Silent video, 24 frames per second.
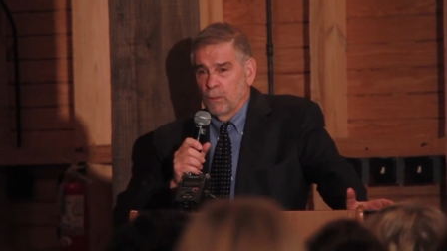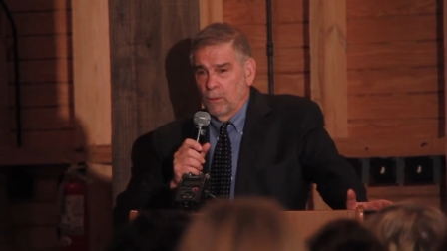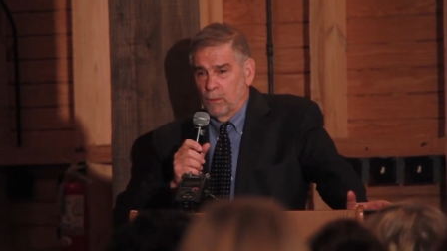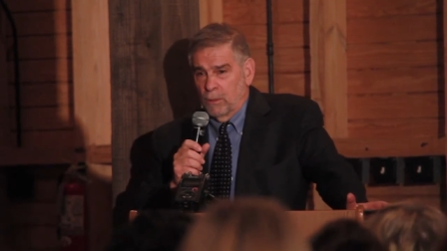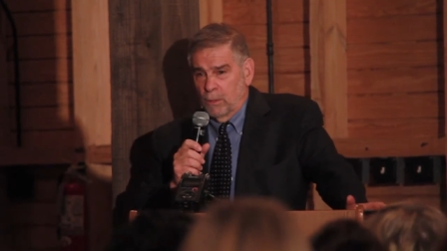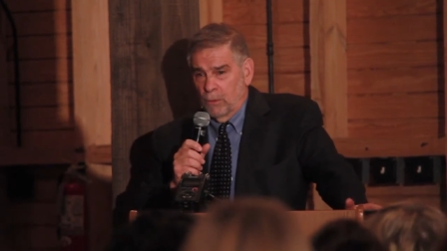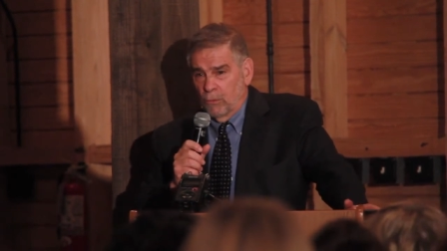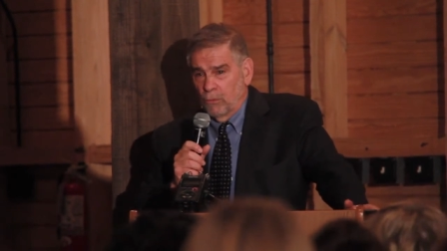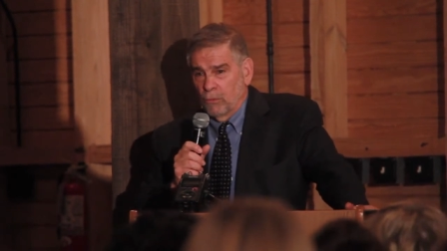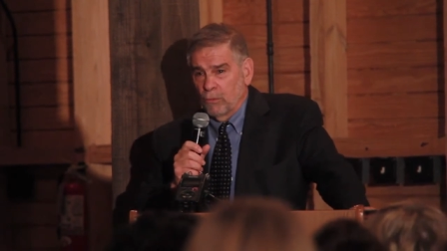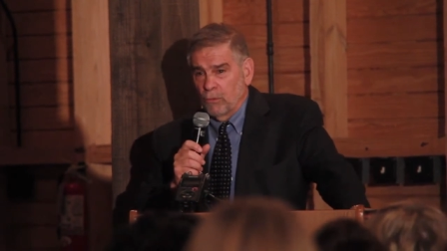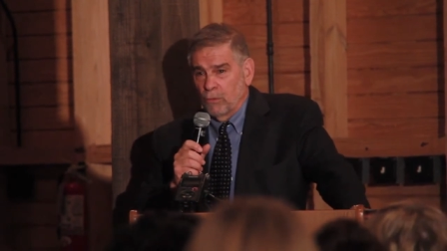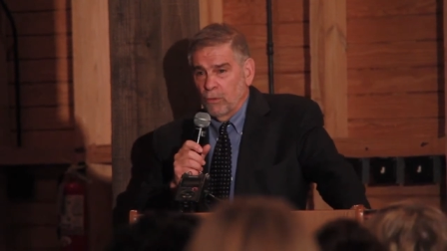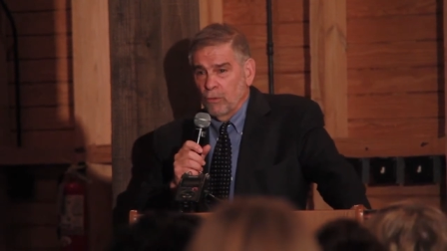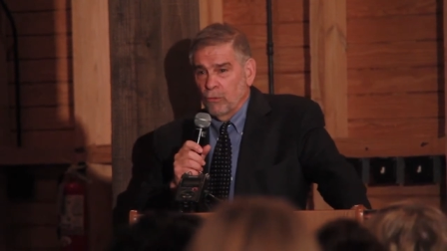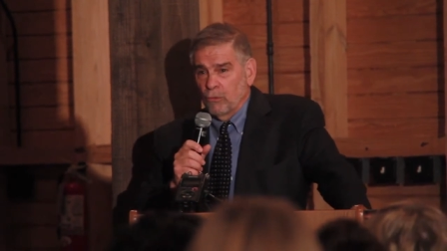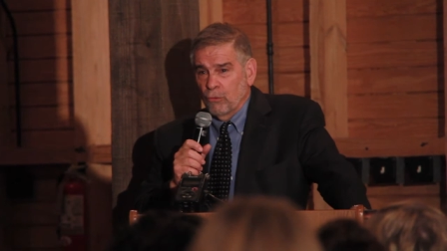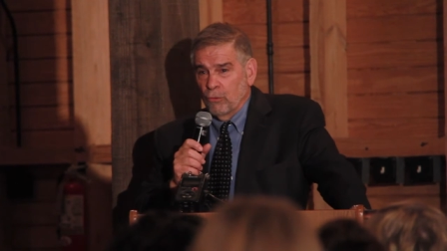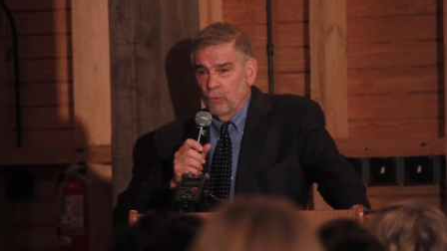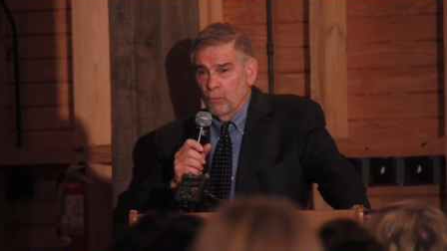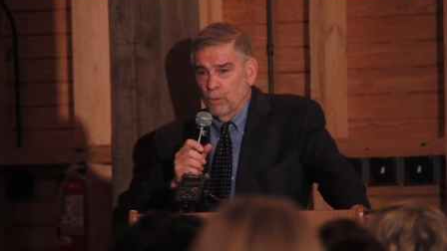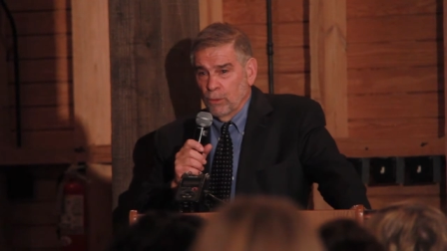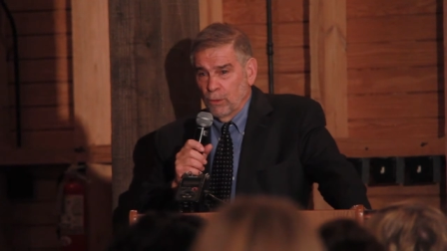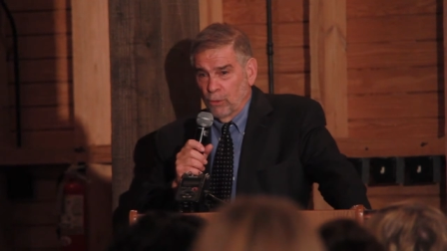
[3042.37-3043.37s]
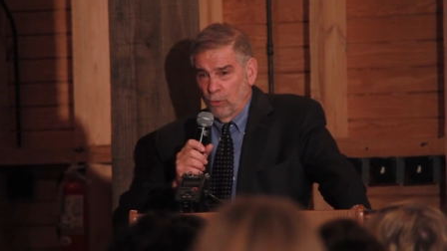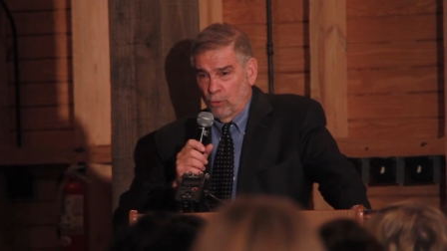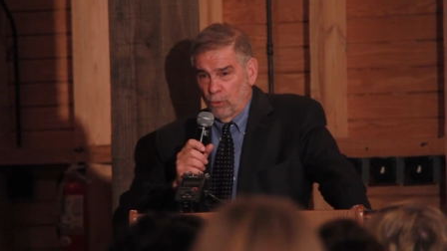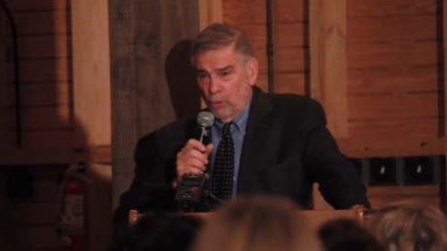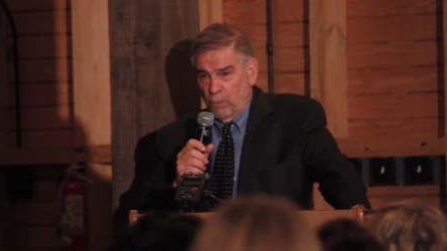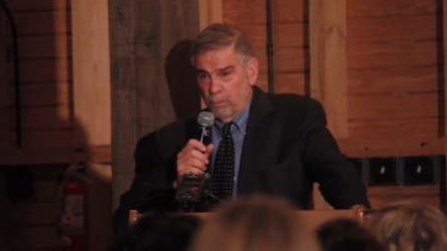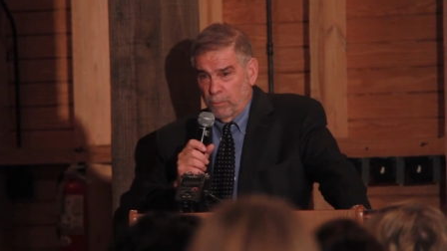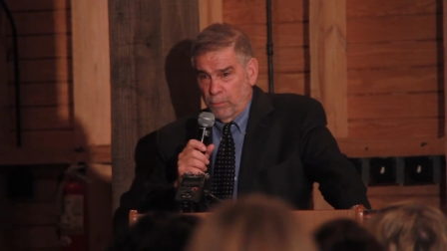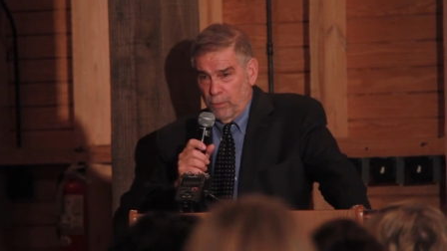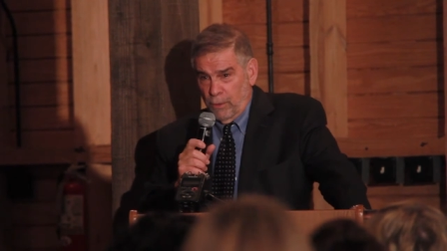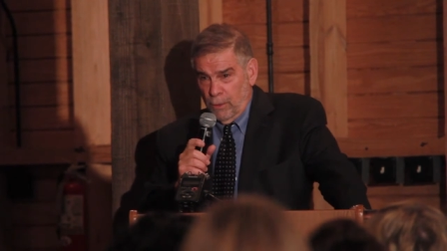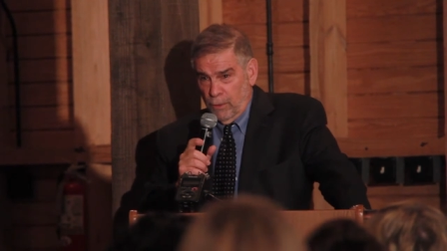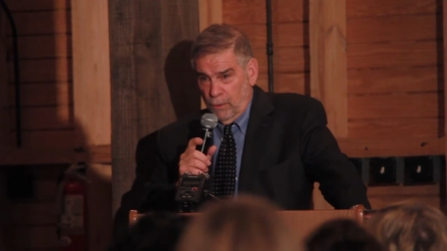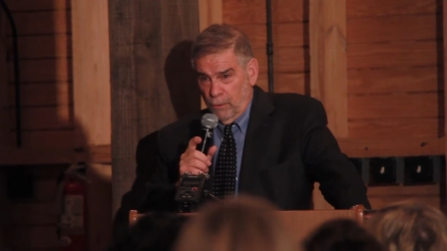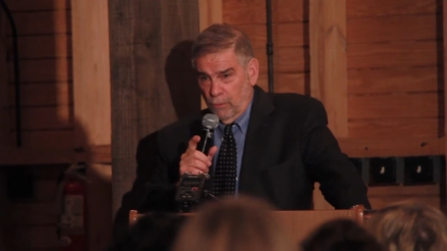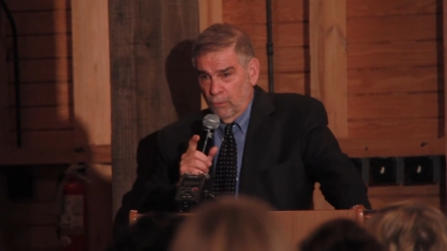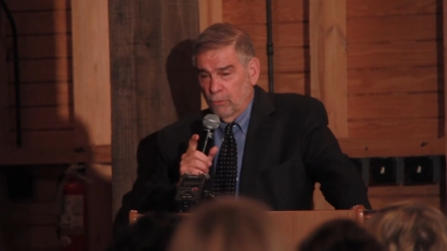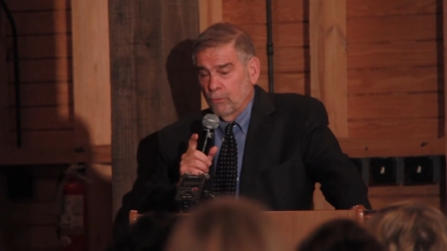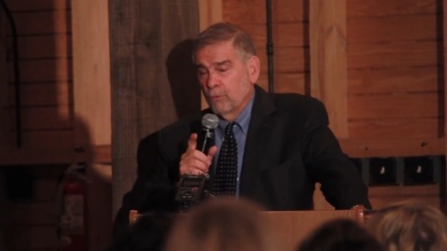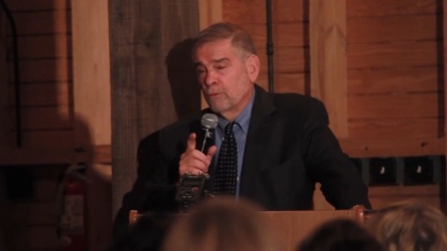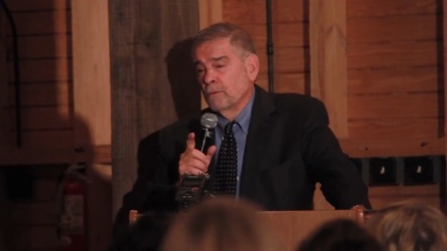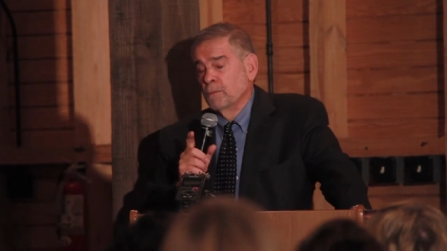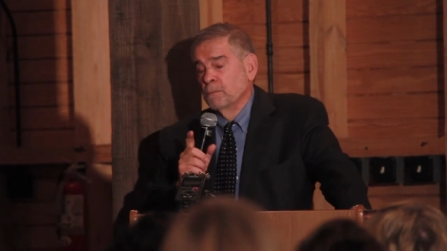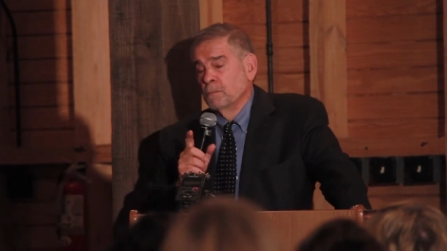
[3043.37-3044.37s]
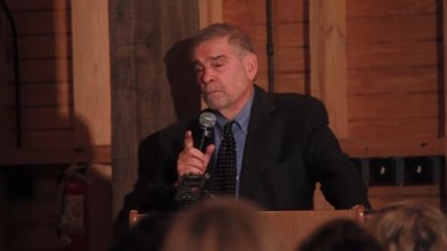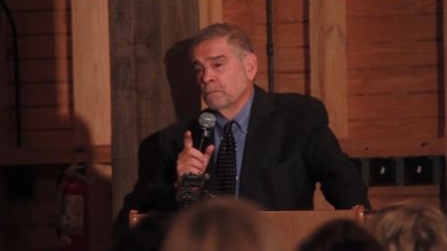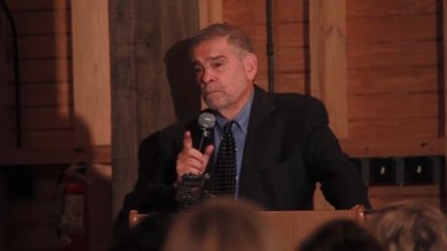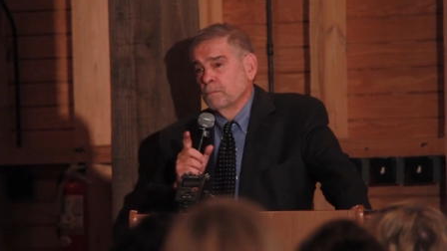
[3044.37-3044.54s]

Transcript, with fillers: largest issue in Europe is,